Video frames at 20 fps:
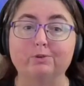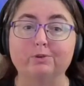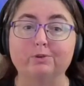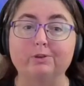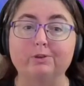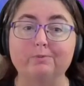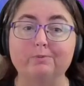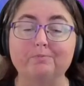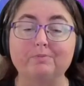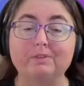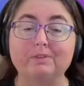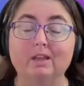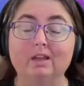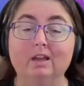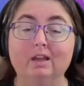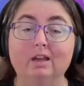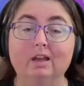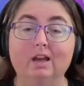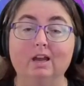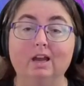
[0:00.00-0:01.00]
for you.
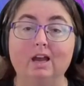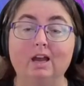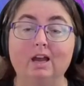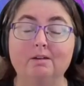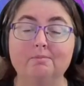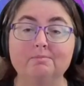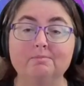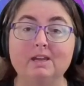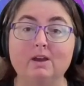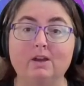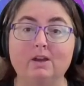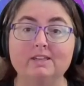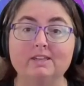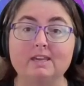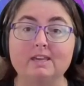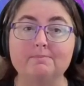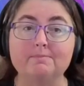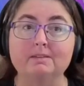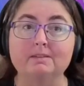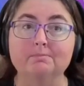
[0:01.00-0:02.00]
Now, I
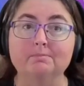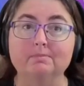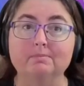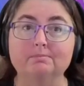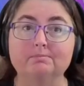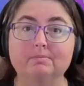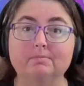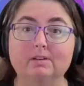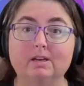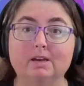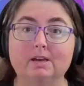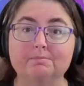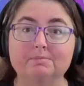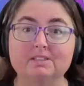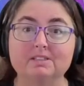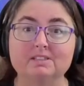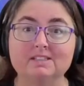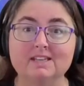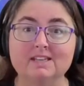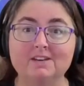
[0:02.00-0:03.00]
keep them up
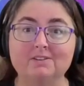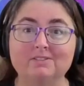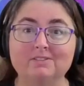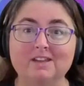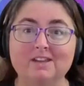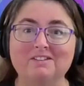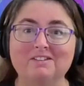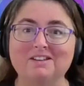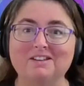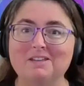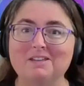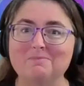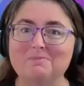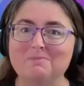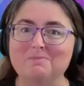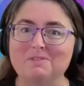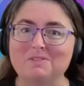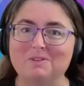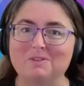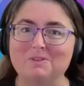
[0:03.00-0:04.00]
to date on that, and I keep
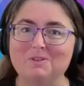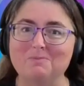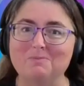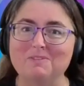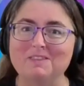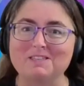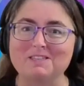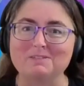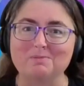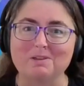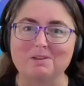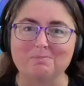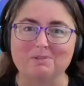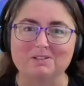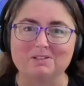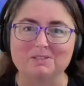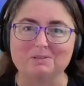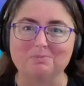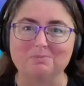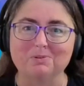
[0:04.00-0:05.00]
them in the loop. And that's where
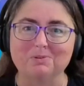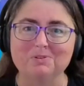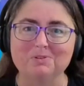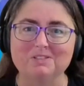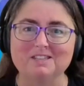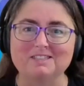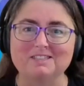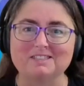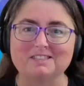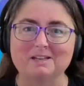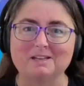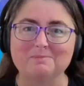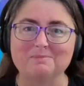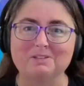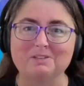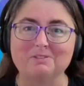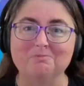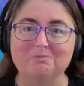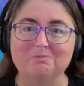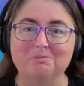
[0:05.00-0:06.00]
my support desk
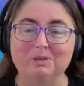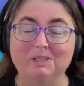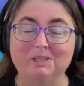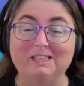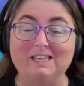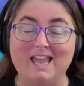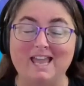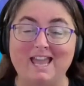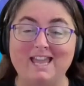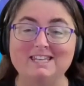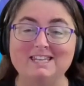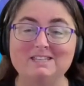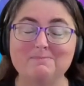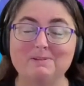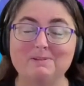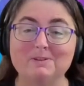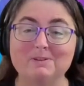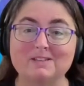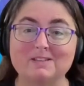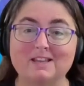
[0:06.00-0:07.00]
comes in really handy
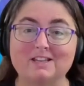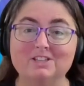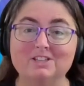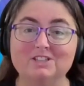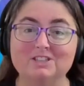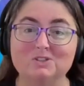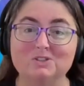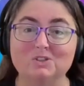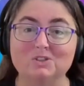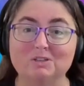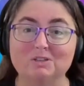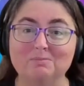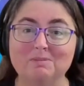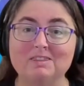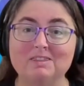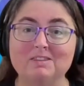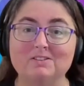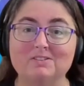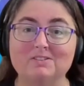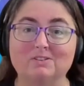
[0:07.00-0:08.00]
because I can just
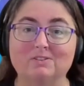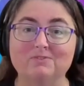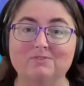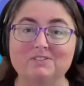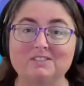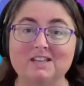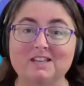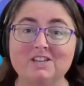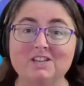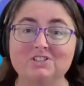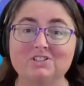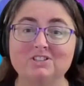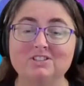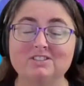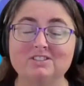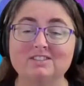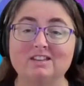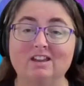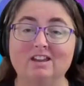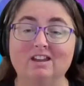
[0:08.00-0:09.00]
document those
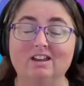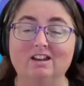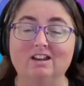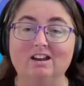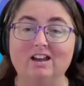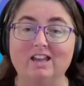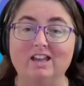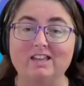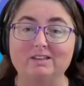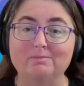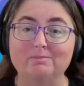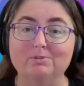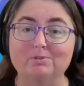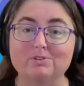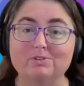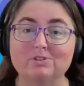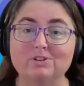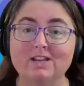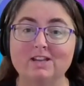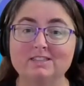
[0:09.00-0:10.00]
conversations. I can
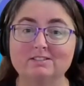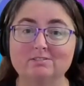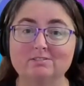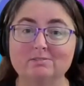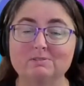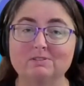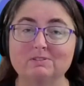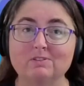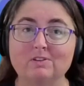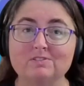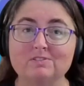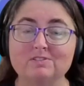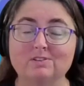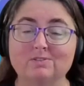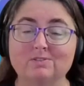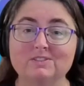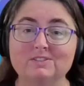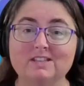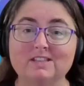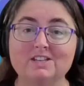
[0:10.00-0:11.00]
put transcripts of those
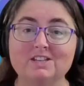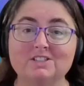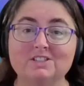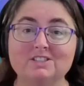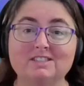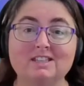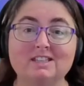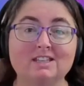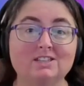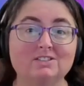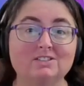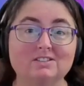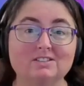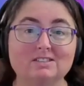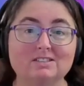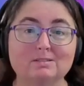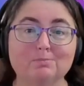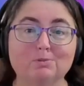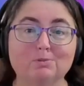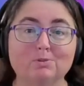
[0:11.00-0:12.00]
conversations into
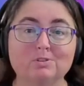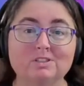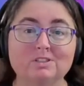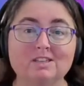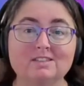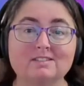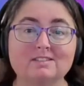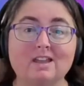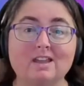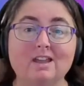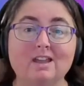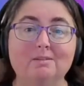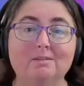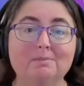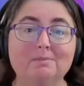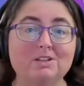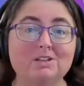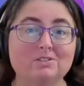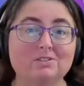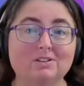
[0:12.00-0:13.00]
the support desk,
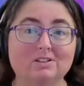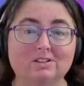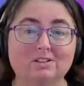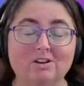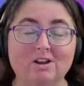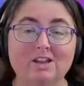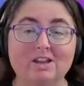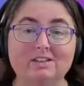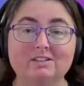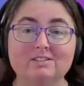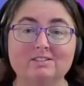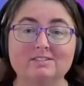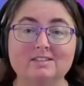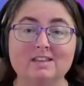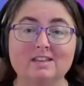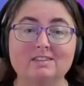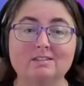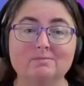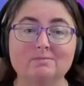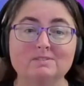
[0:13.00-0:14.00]
make sure the client can
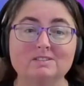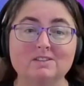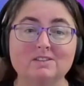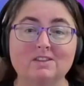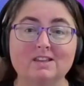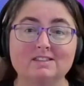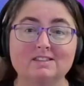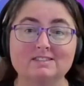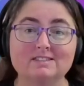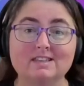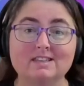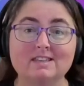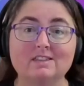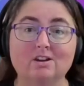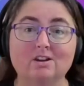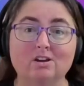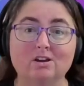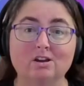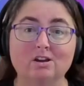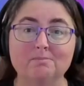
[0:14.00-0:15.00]
see them so they can see
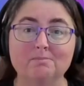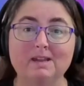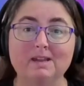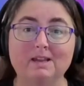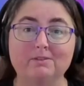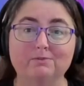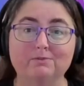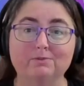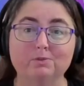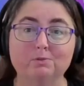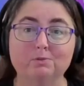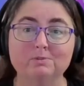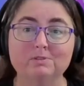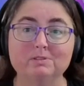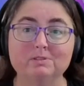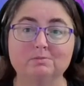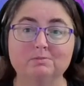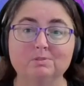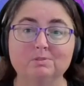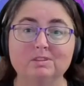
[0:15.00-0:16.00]
that I'm back and
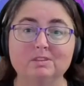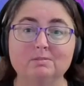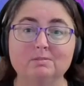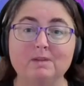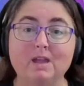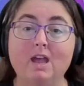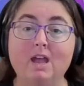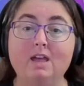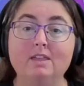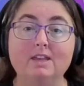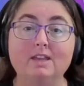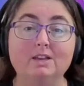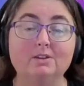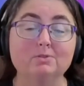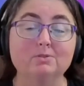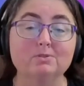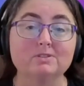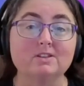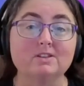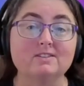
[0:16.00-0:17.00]
forwards with them. They
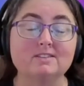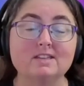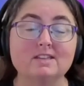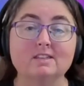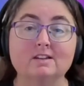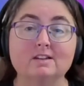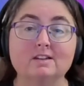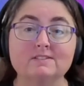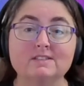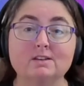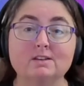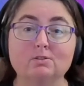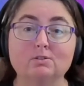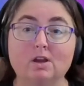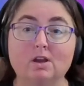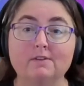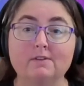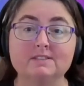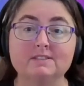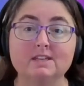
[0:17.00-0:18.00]
can also see that I've said,
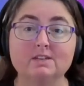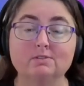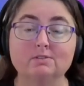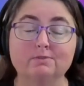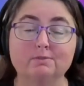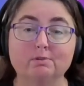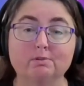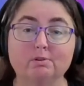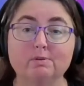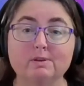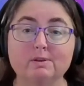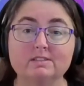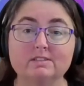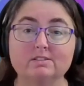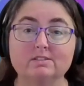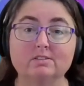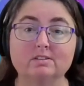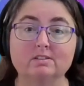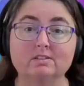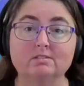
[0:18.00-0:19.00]
look, I've sent off a
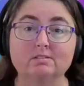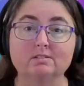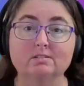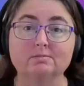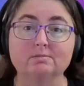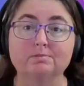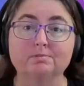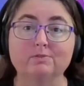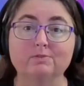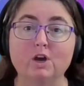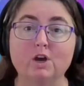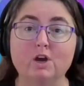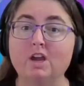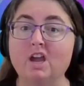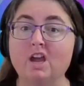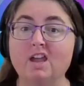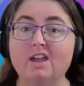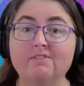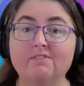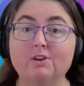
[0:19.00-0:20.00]
request to the
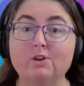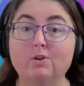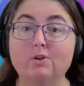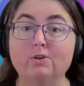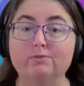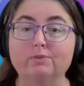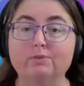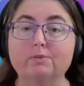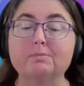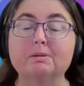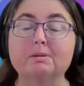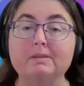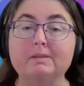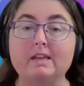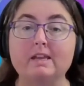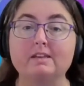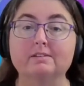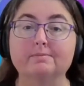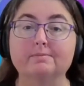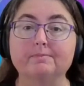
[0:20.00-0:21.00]
provider. I haven't heard from them
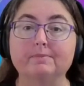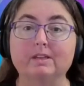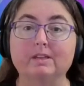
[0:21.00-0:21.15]
yet.